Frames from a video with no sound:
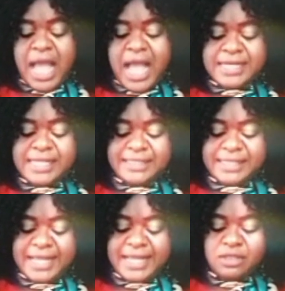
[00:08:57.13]
And he
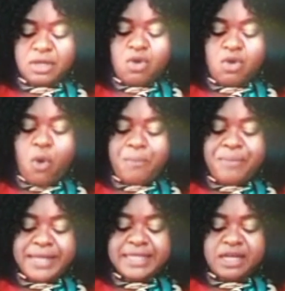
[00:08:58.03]
said,
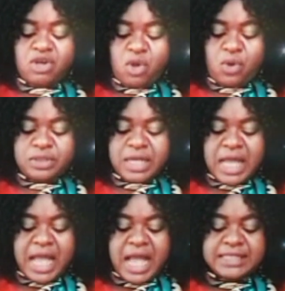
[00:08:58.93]
obey the Lord
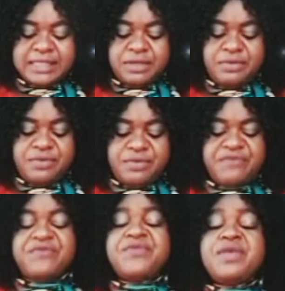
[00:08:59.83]
and
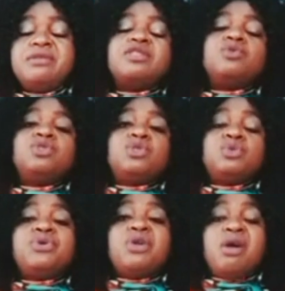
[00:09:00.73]
refuse to do